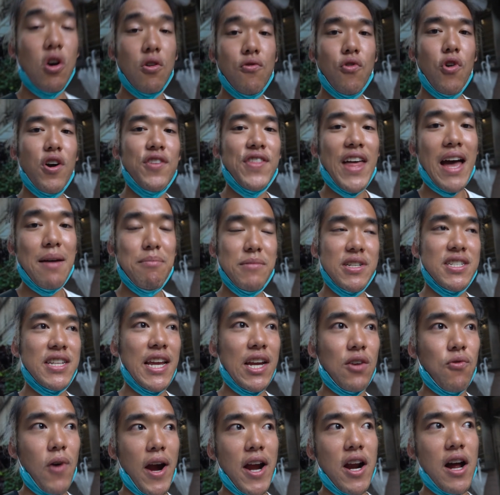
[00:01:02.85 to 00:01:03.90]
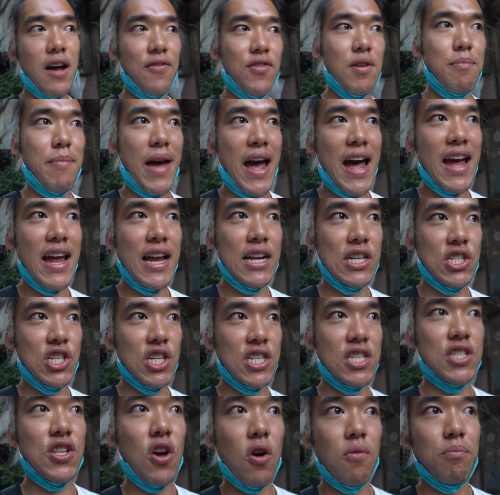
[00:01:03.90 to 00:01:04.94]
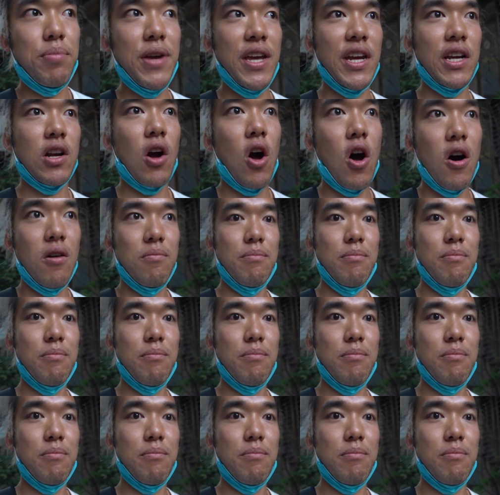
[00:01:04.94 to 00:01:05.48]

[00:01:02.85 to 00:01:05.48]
avoid that mistake right off the bat and just don't pick all